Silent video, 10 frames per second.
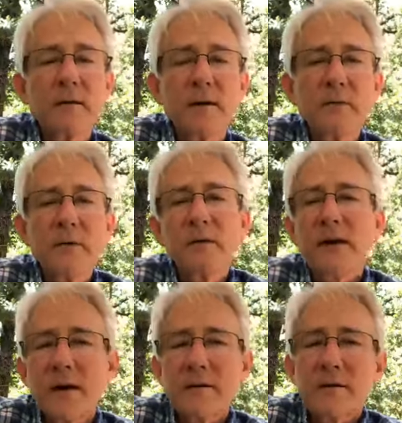then we would
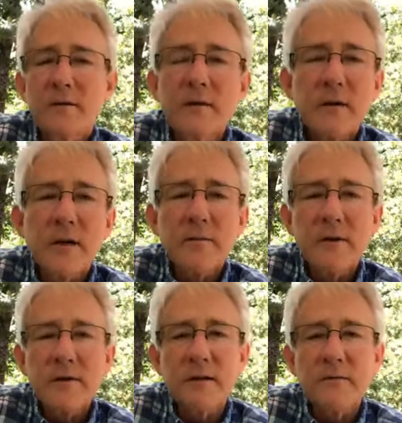ask you to come
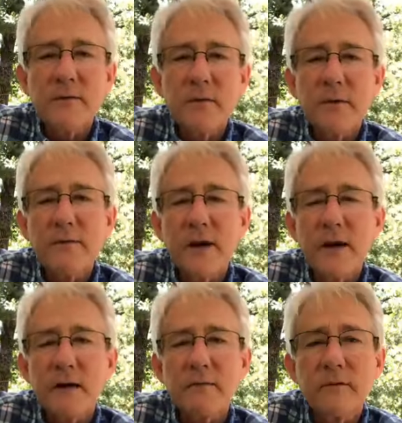at
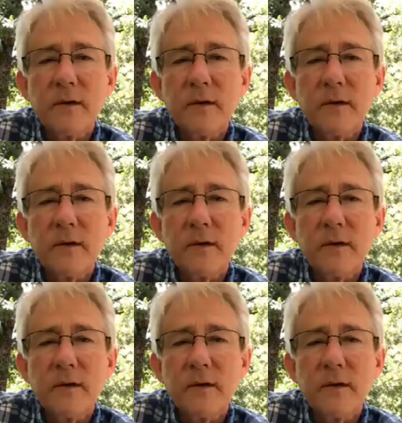10:45.